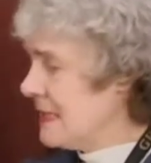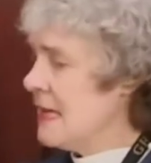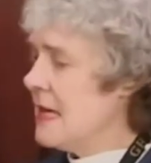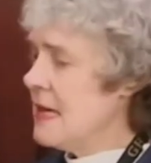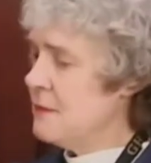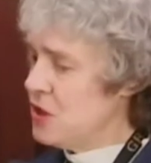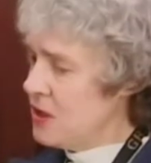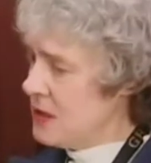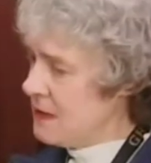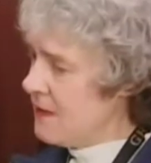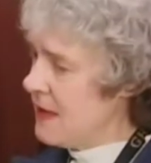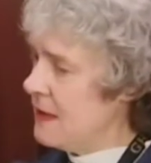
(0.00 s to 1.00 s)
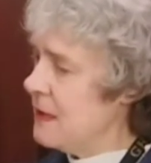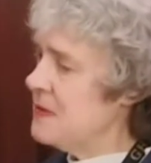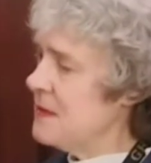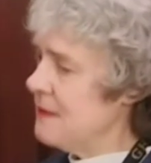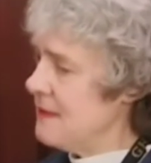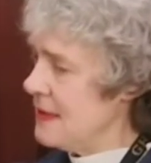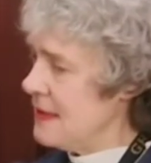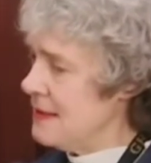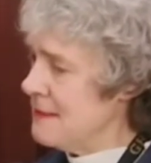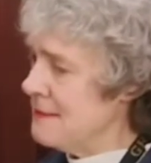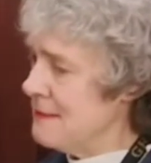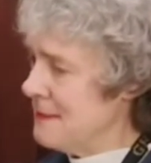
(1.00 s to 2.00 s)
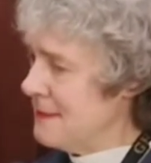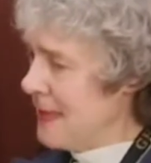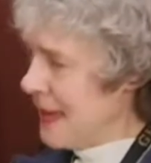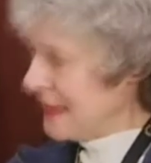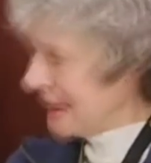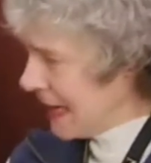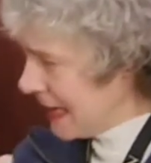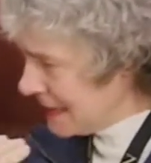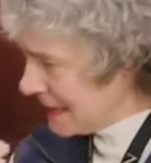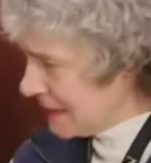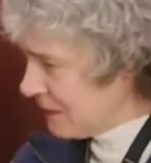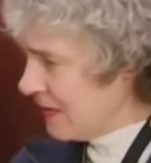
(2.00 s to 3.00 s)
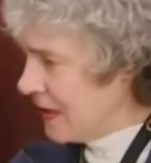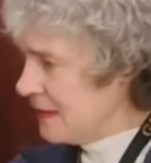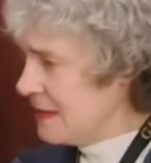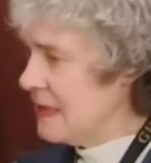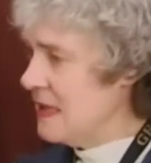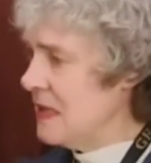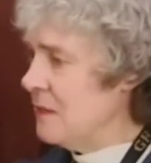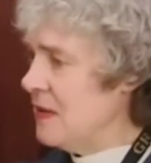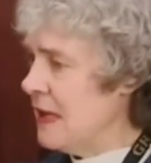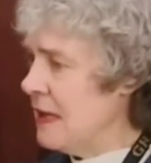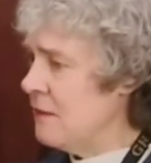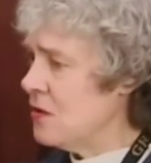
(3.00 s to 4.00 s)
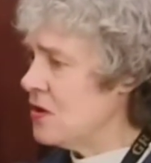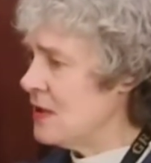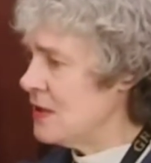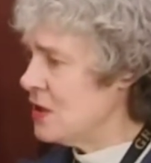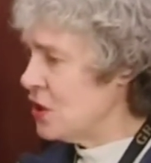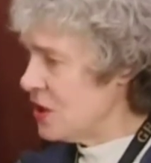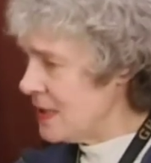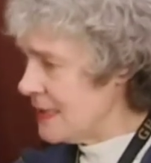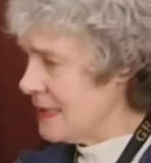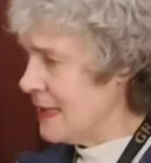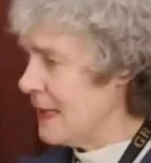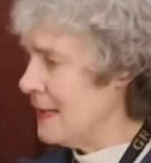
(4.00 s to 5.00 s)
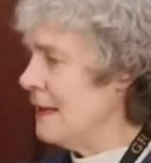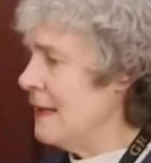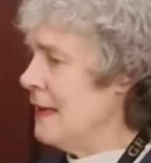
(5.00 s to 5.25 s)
I am. She developed that concept of health-seeking behaviors, and she said